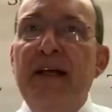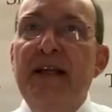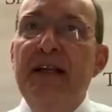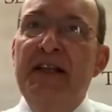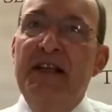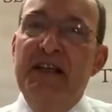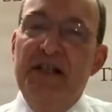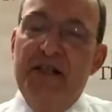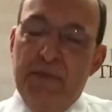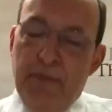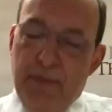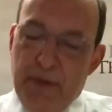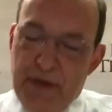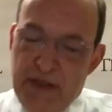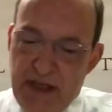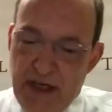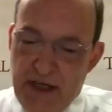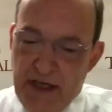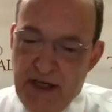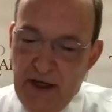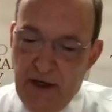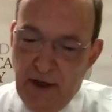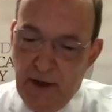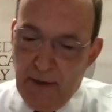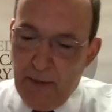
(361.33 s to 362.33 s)
this
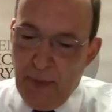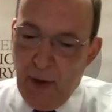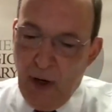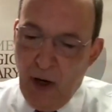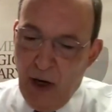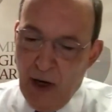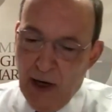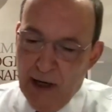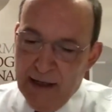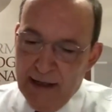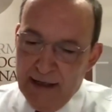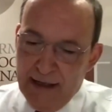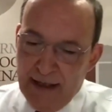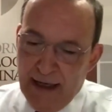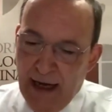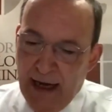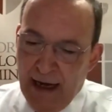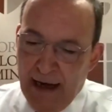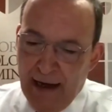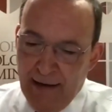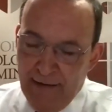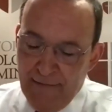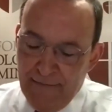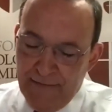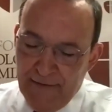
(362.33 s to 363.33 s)
particular part
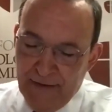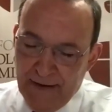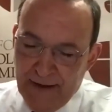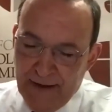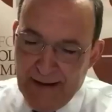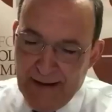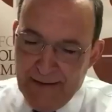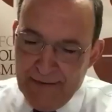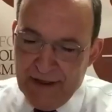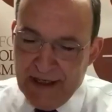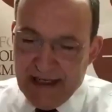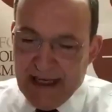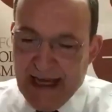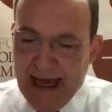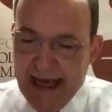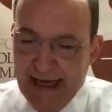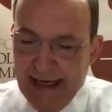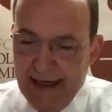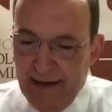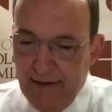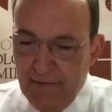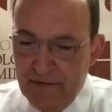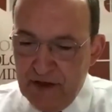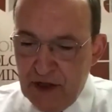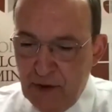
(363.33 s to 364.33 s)
of the
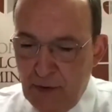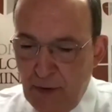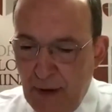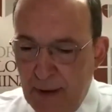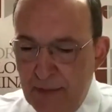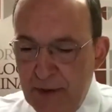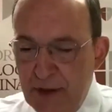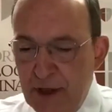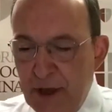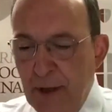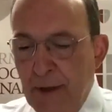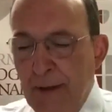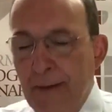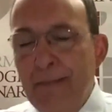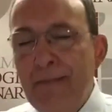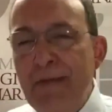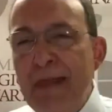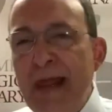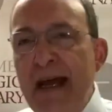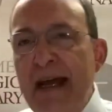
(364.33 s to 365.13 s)
canon of scripture.